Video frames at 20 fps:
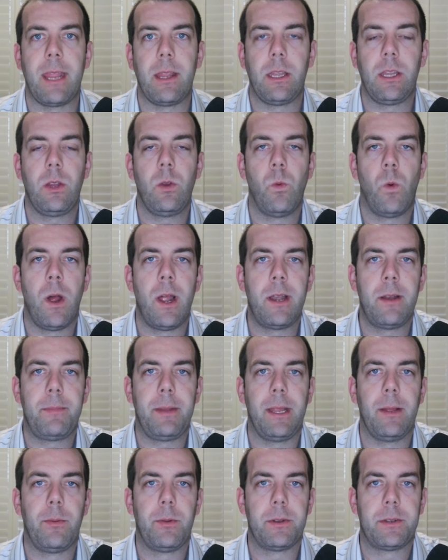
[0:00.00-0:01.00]
you want to
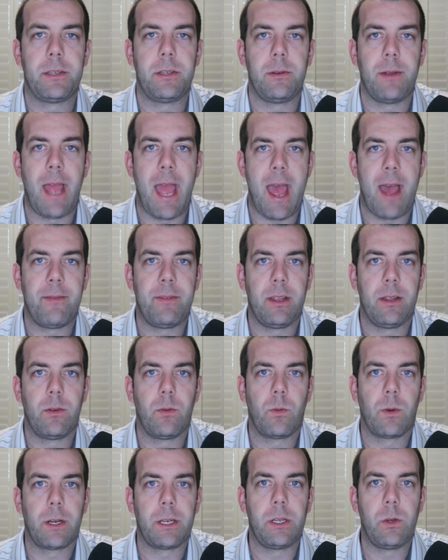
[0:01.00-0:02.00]
be able to have it
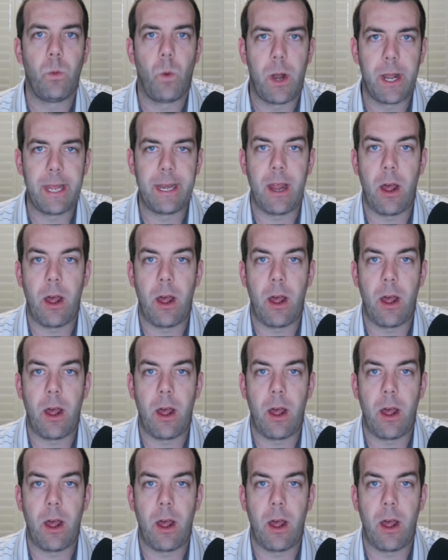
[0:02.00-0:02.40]
where you want it.